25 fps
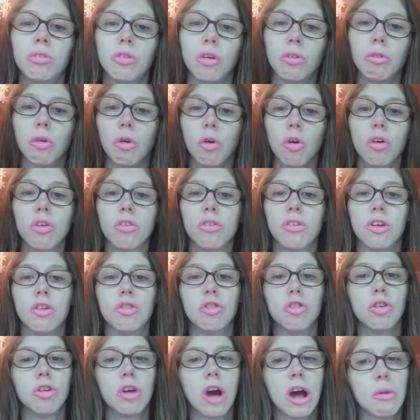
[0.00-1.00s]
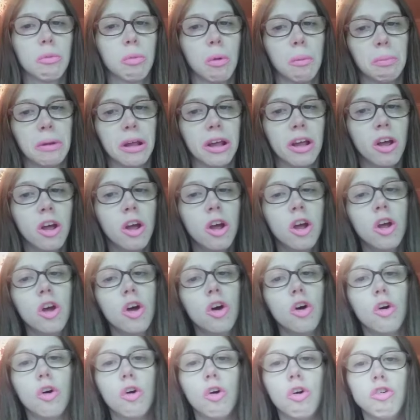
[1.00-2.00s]
of course, as you guys probably
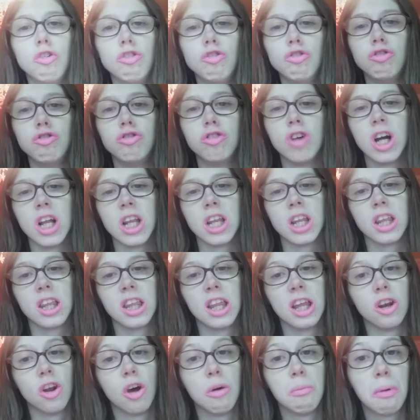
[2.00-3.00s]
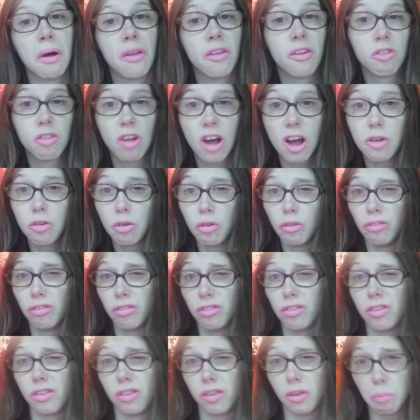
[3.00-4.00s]
already know by the title of
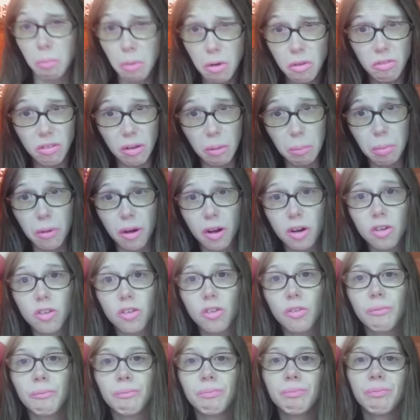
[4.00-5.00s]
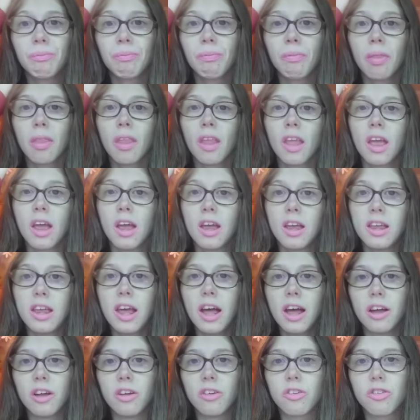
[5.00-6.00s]
the movie, but
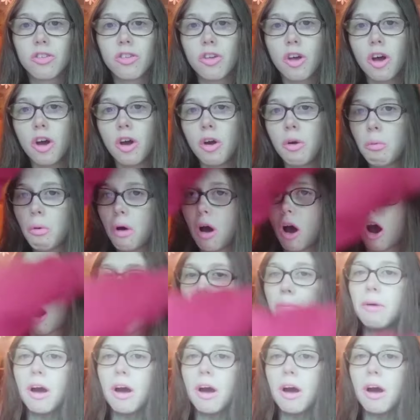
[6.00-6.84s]
yeah, so I hope you